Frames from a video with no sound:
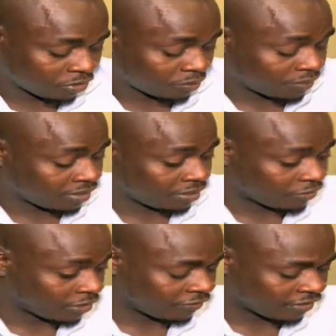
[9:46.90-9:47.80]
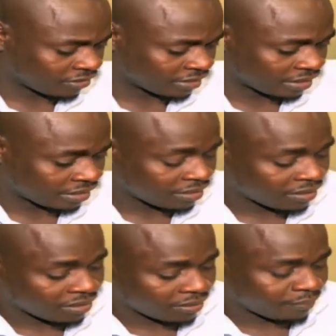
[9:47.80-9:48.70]
because we paid 12,000
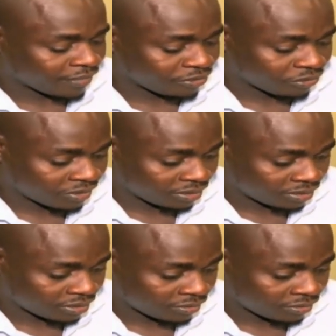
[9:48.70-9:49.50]
per unit.